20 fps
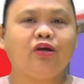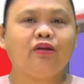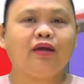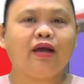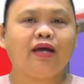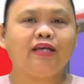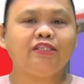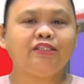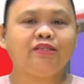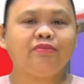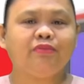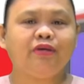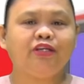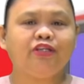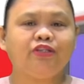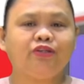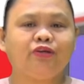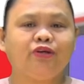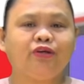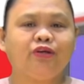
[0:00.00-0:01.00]
on
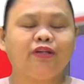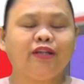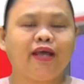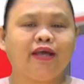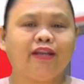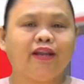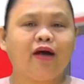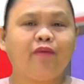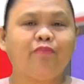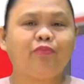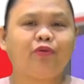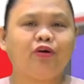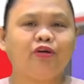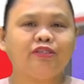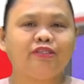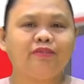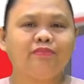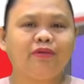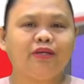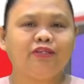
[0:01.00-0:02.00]
estimation and
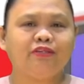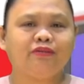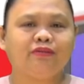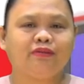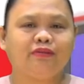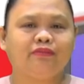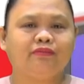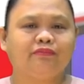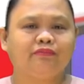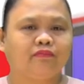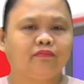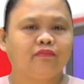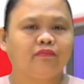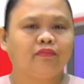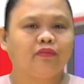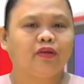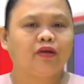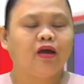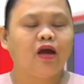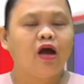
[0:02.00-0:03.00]
approximation.
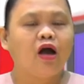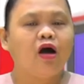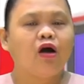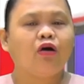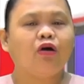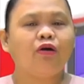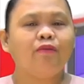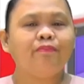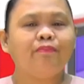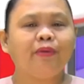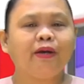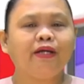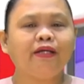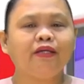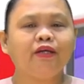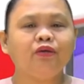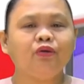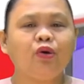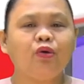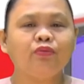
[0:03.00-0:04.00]
Compare
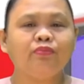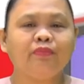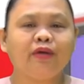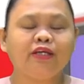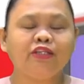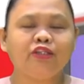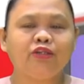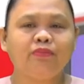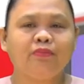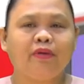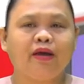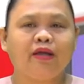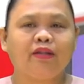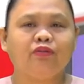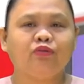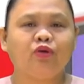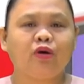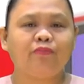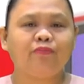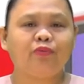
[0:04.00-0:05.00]
the known measurement to